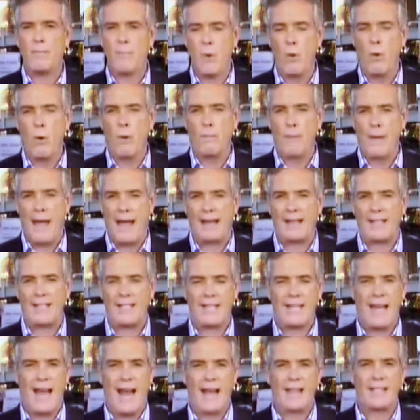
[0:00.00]
There were more
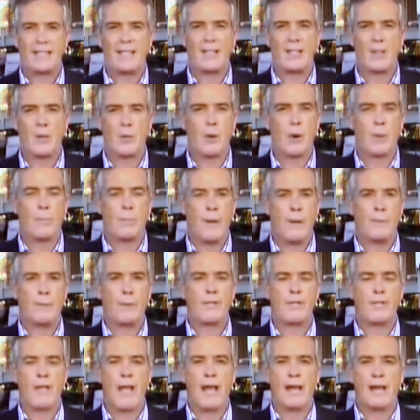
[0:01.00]
ballots cast than there were
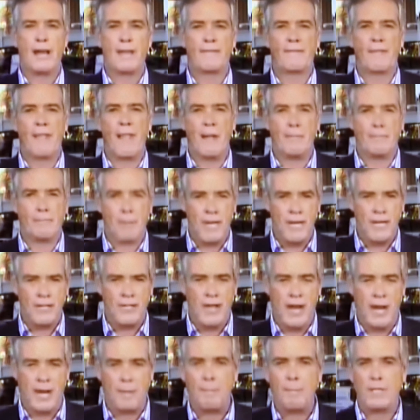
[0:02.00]
people signed up for that
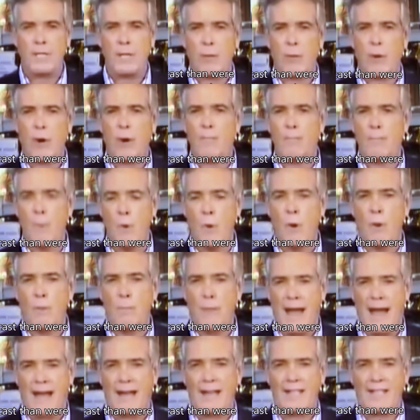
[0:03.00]
precinct. There were
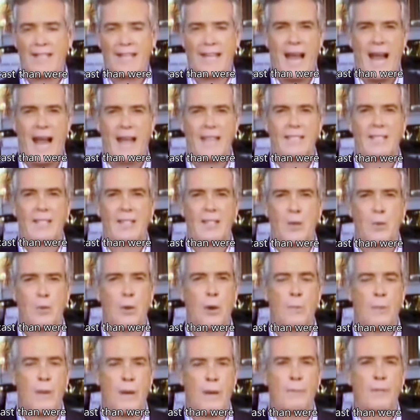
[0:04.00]
more ballots cast
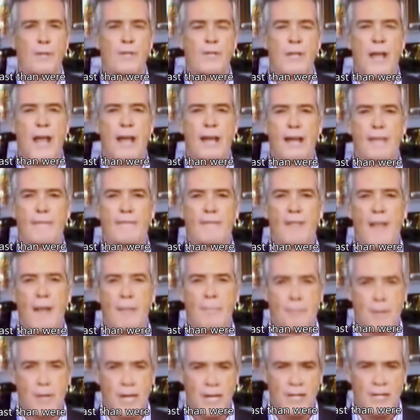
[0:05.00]
than there were people signed up
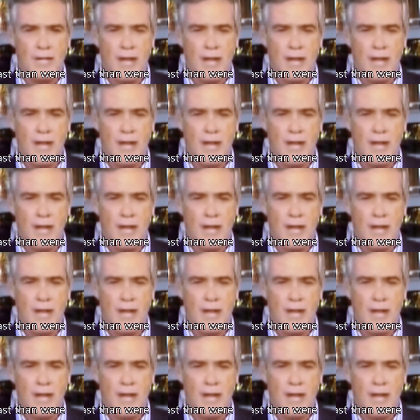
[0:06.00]
for that